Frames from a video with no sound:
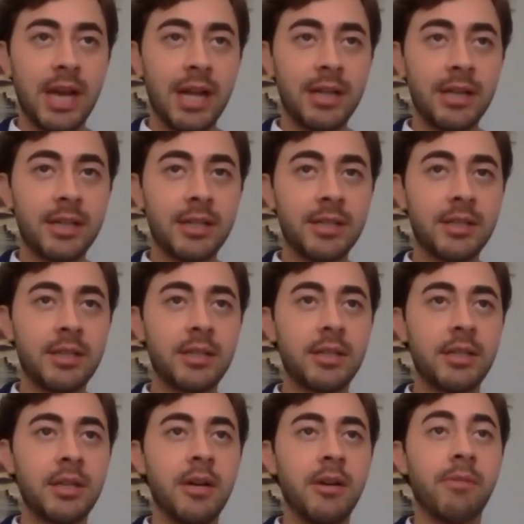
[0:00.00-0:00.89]

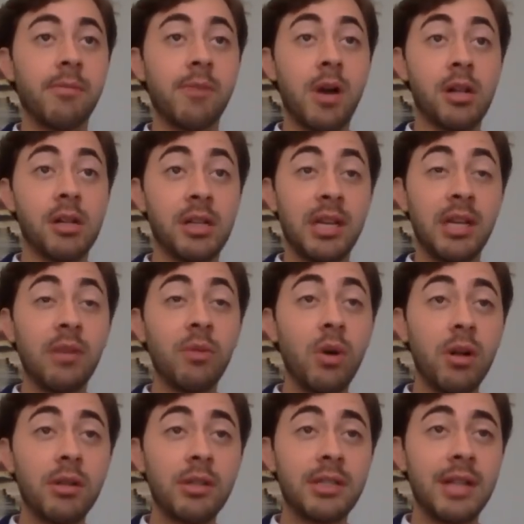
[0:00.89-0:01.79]
elegans, Colin
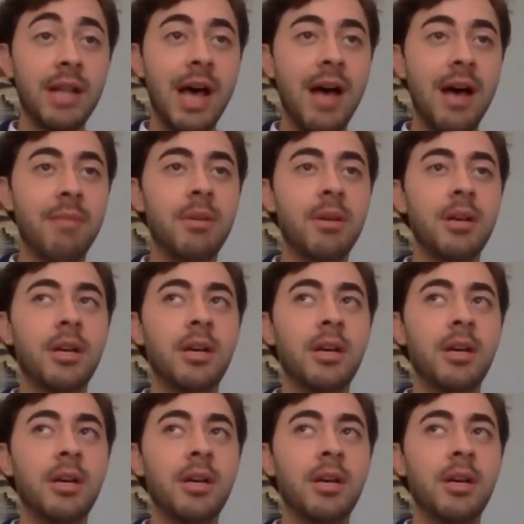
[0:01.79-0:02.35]
Ewald's lab.